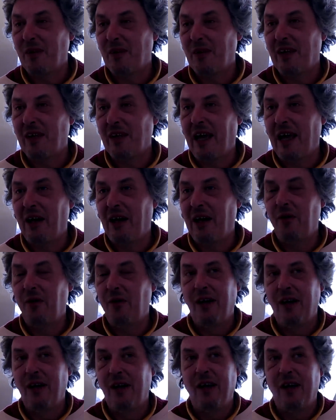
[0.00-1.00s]
is it
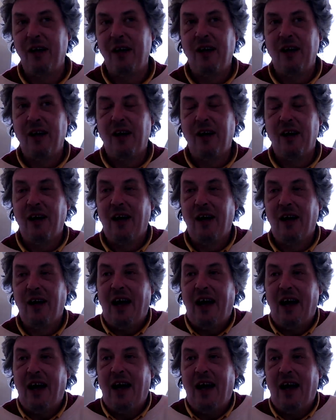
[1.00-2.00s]
possible that these
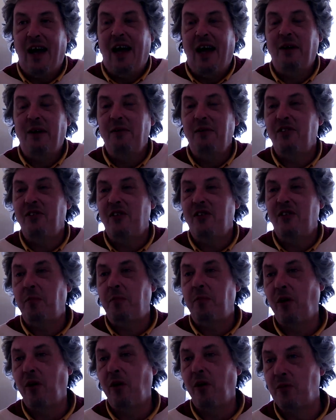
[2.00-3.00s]
people with the written
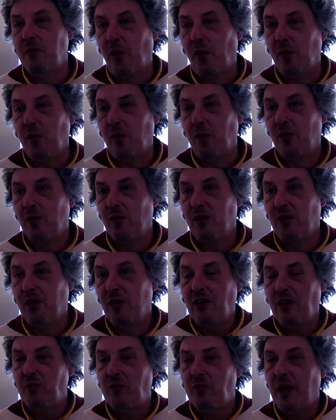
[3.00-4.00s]
word, right? They've got this
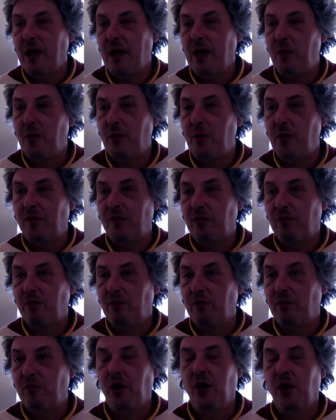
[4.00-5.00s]
religion called
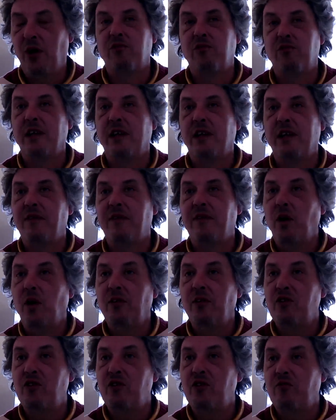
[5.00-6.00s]
Christianity. They've got all
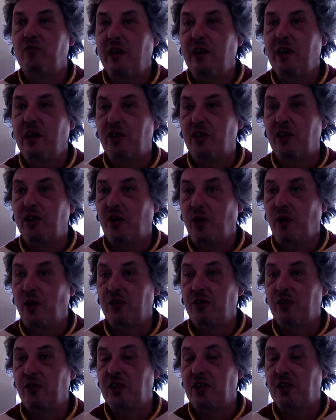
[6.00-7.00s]
these ideas written down
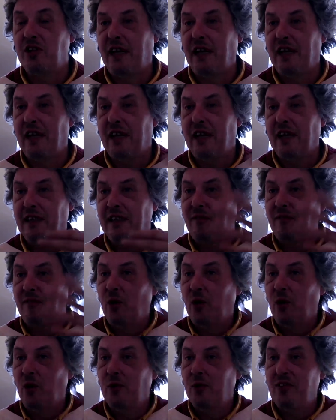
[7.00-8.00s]
in a book.
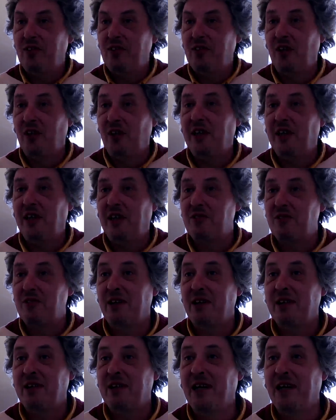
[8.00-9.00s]
Or,
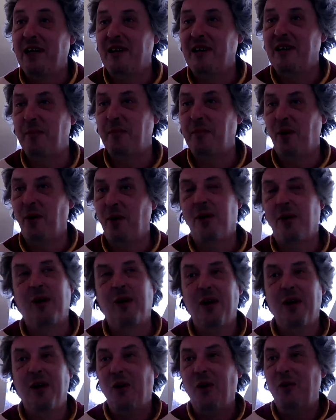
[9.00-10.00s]
the guy talks in
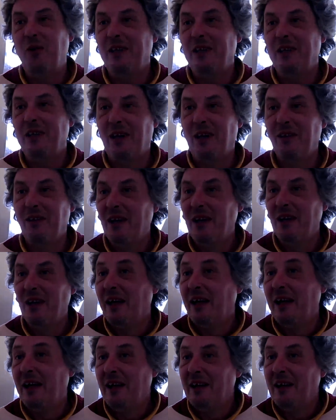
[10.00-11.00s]
parables.
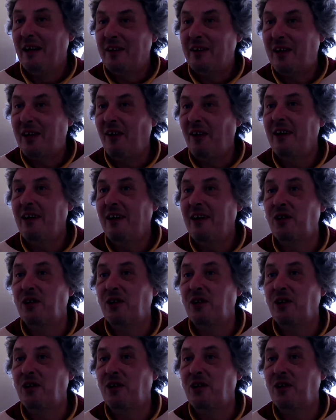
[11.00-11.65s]
He's